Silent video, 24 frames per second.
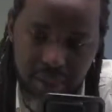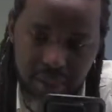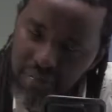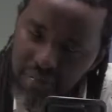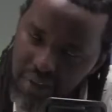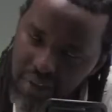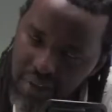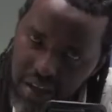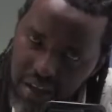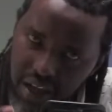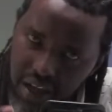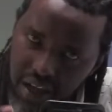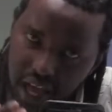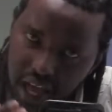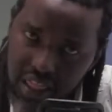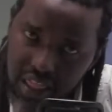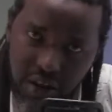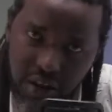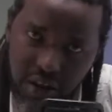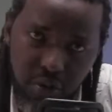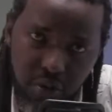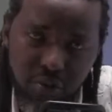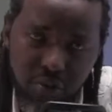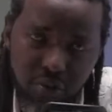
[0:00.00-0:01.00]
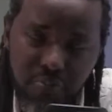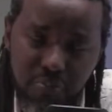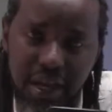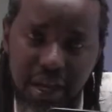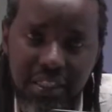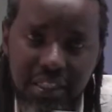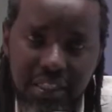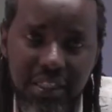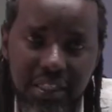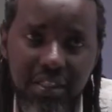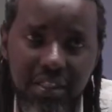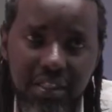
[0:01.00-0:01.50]
And the good part is,
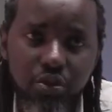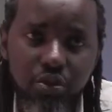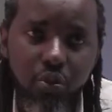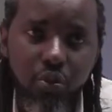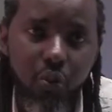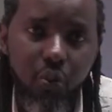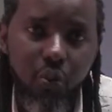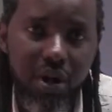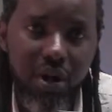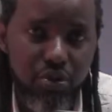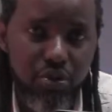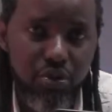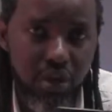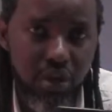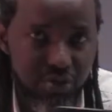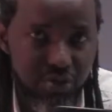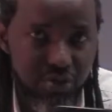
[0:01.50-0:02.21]
once you have shot